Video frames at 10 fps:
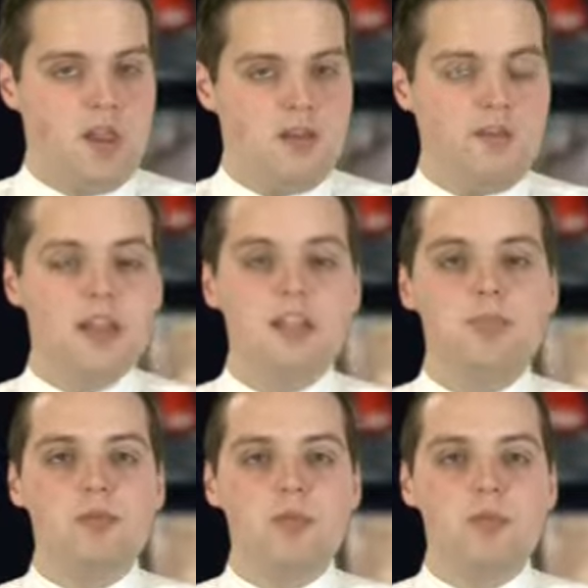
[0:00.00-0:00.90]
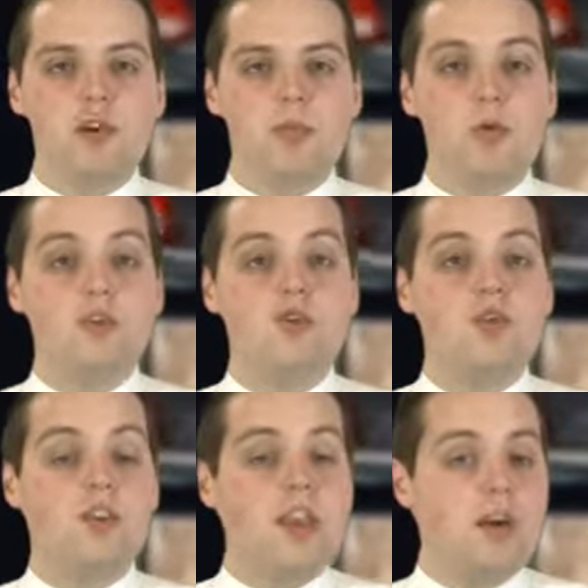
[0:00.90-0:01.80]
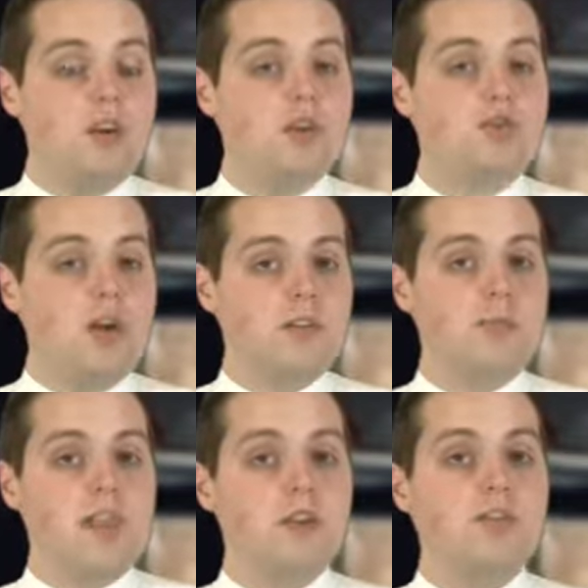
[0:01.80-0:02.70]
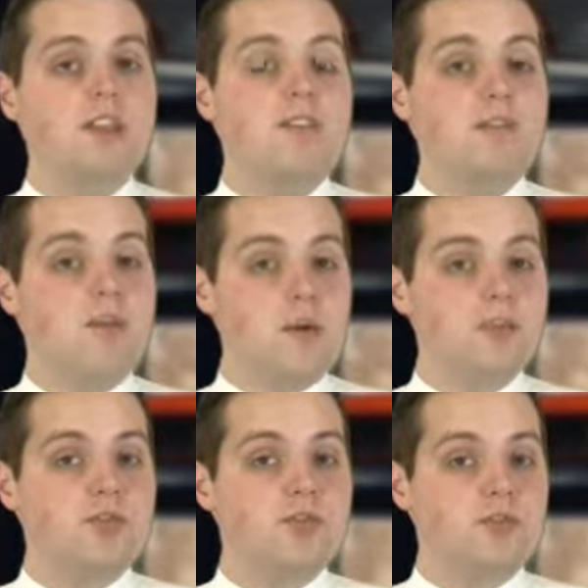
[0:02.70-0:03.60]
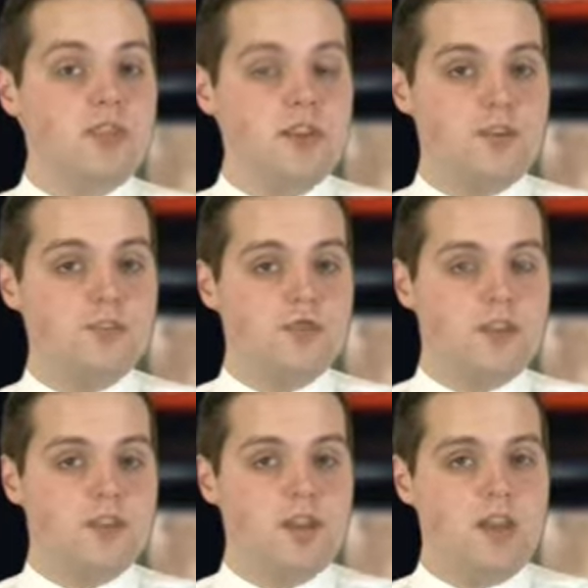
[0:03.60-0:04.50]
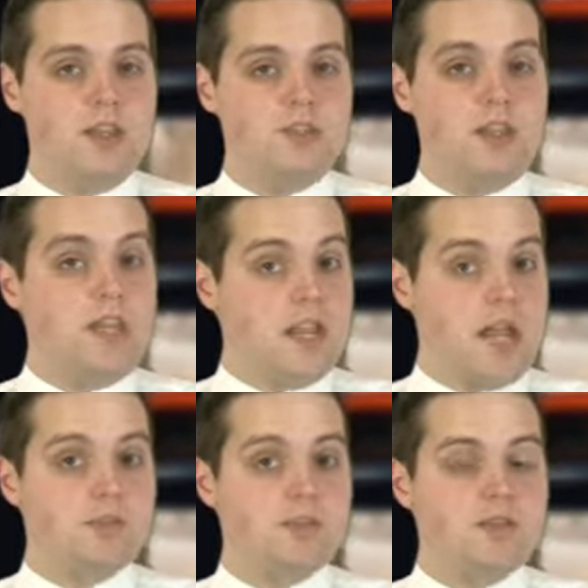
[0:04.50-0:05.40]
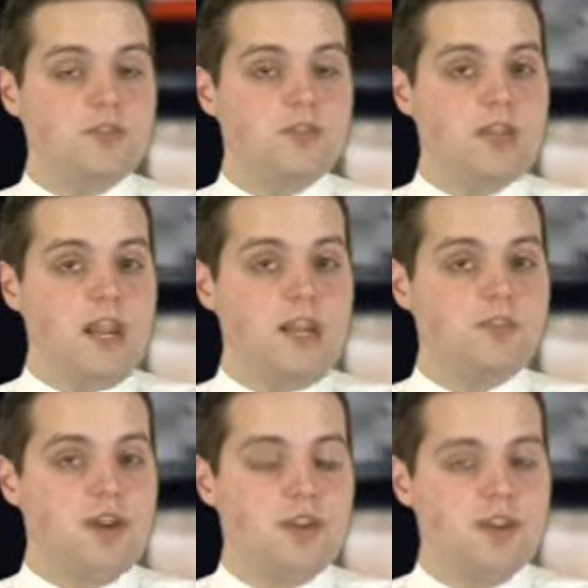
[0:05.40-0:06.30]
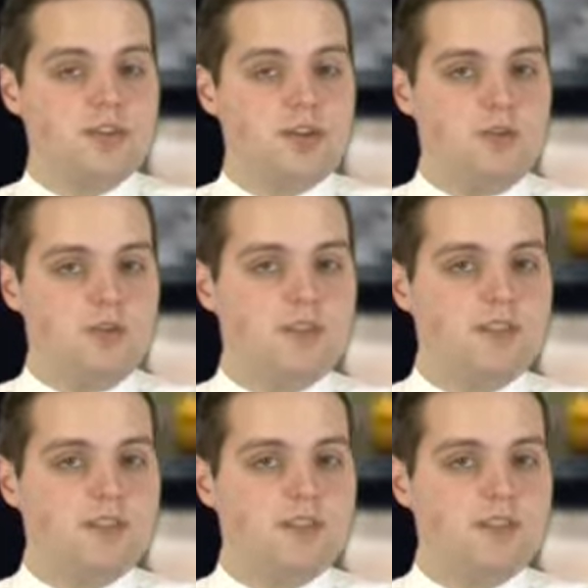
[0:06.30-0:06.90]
Finally, Bloomberg reports generic drug maker Teva Pharmaceutical Industries is seeking acquisitions in Asia to help its